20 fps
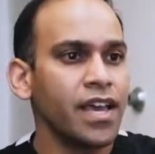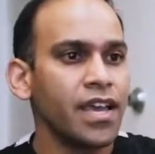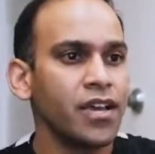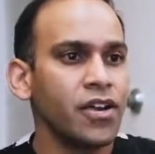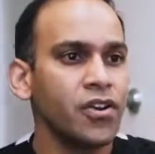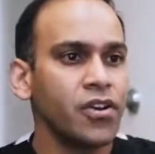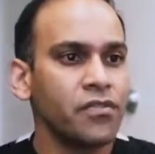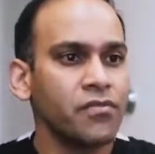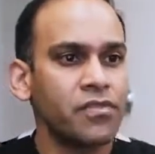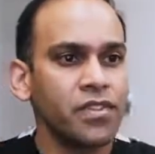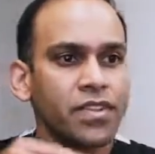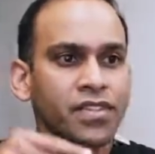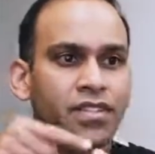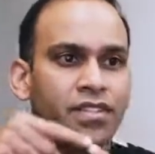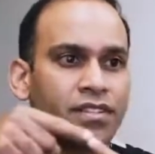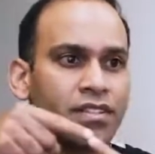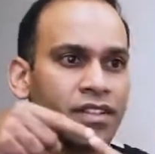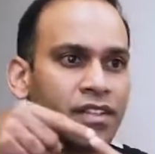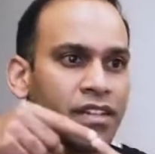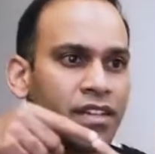you know, if this
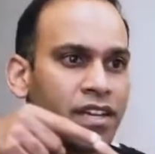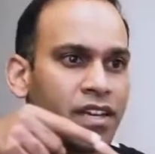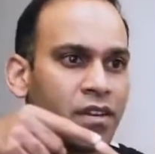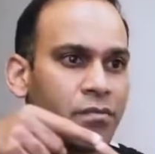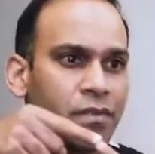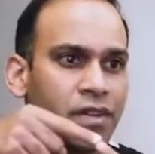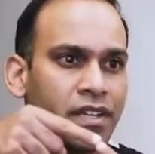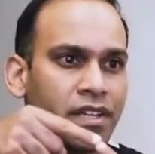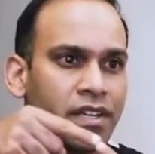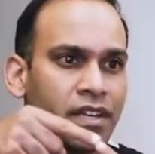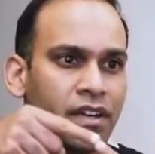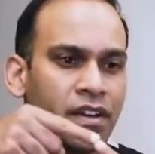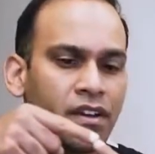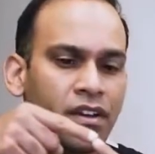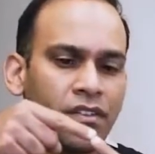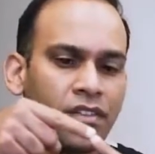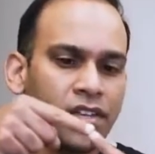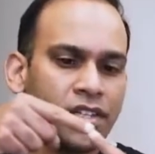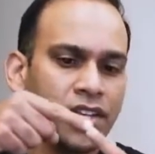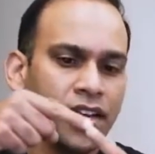is the ligament here
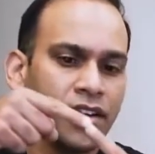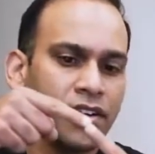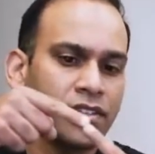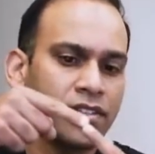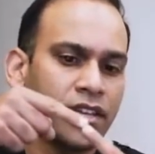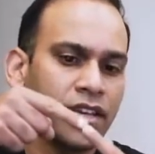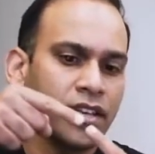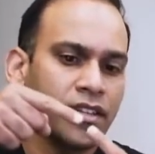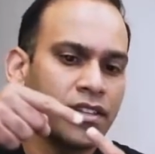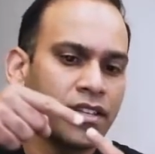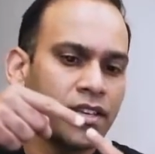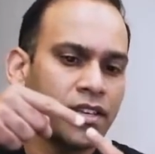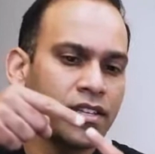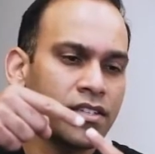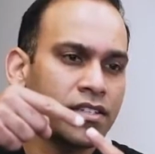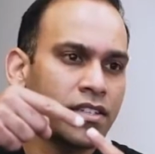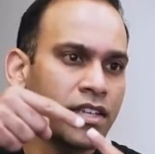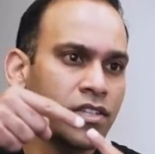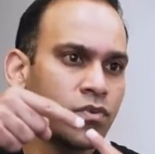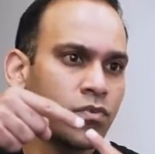and the tear is like
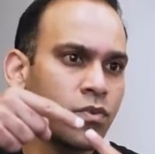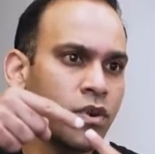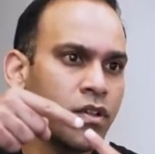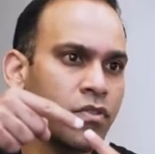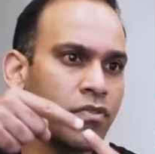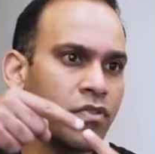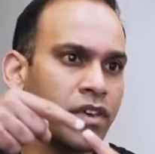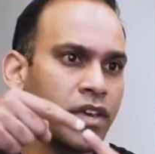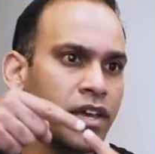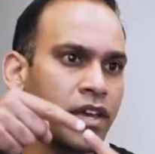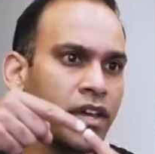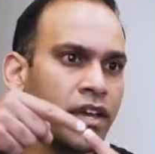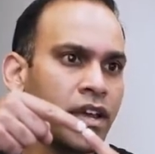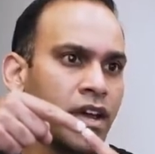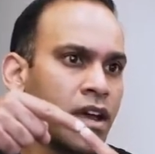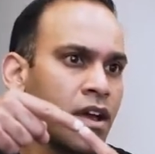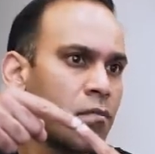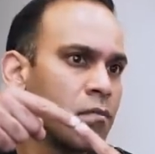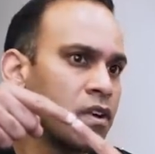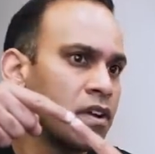this, that's one thing. Yeah.
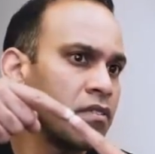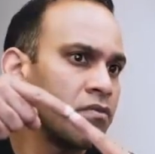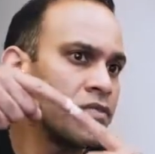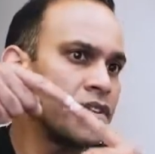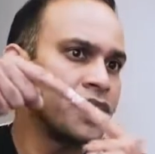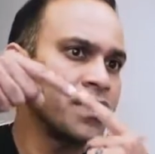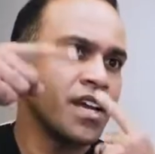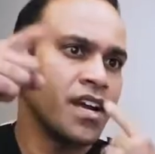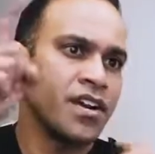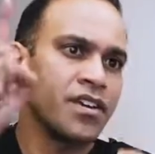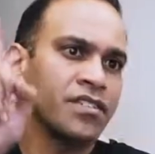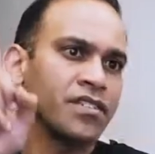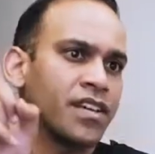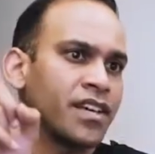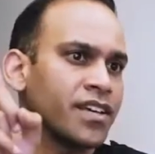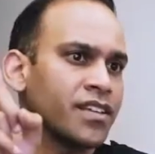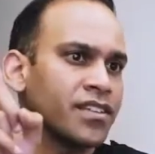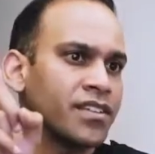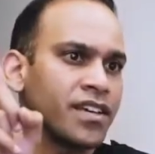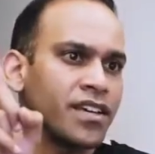But if the tear is
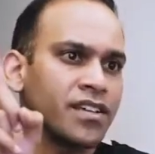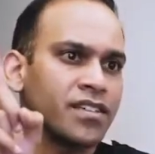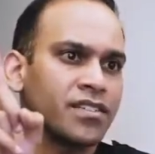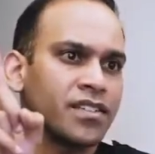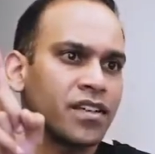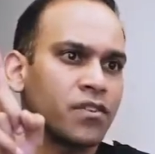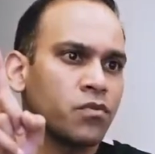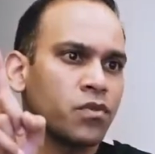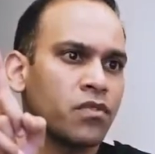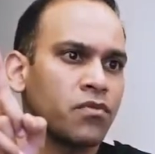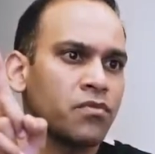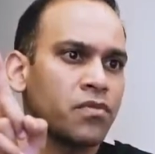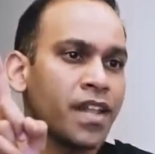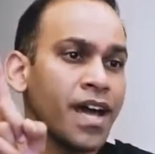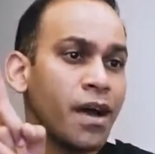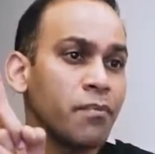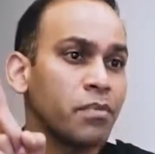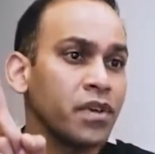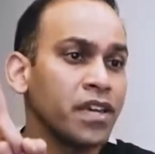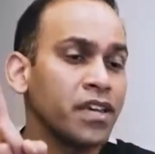like this and we're
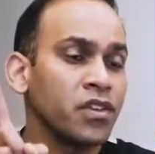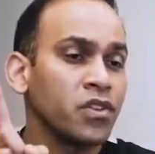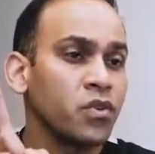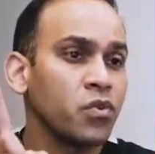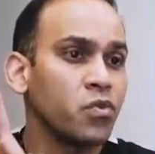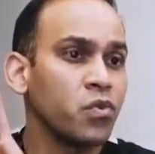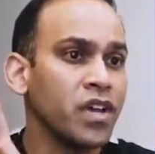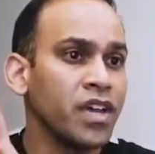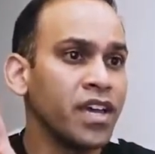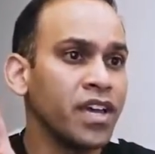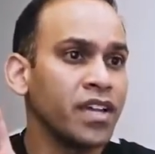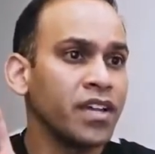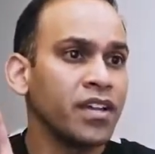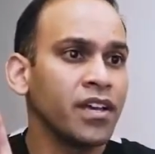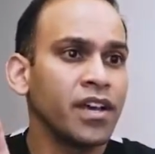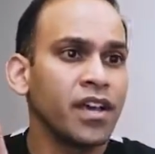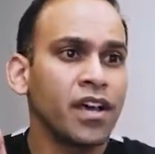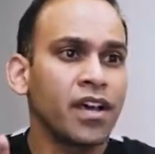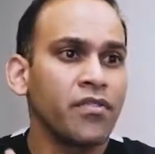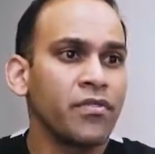flapping in the wind,
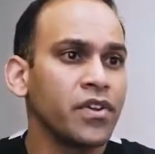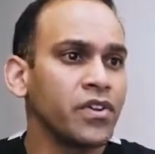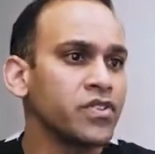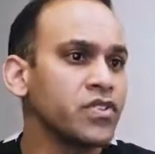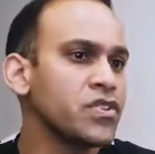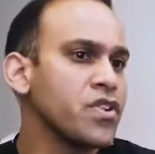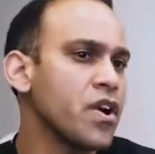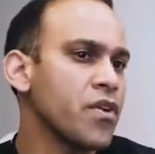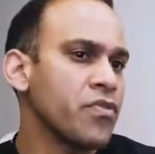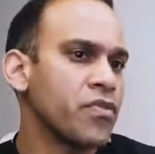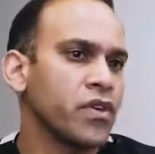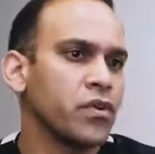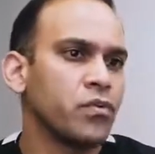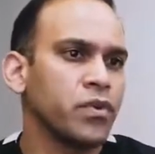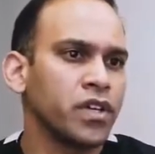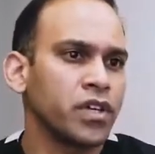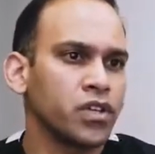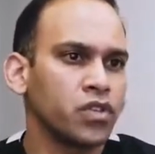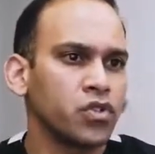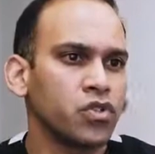there's nothing
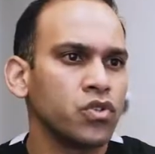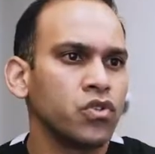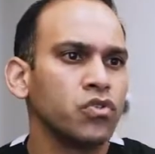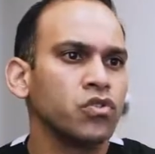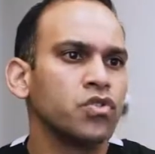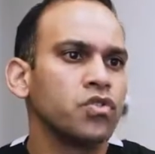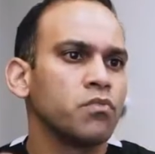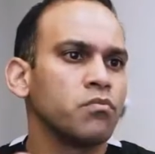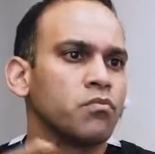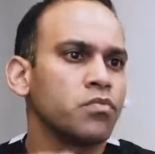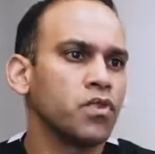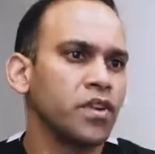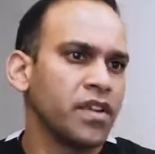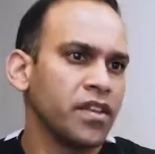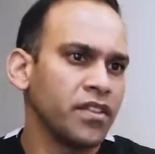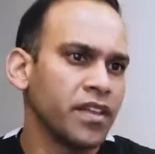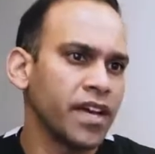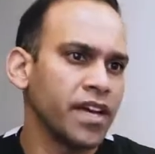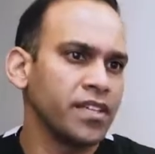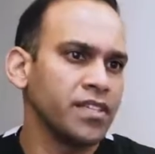we can do to bring
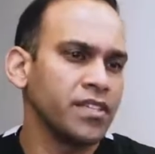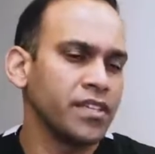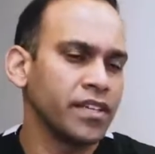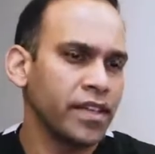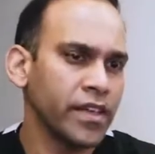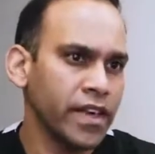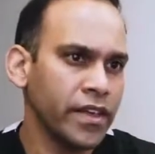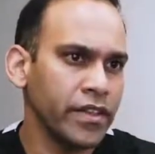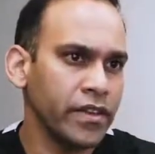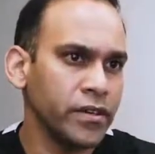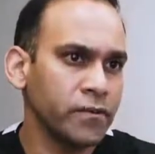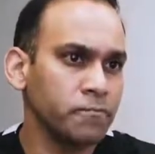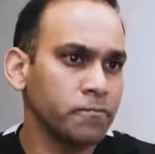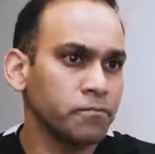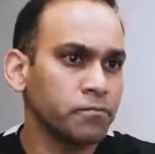that together. Yeah,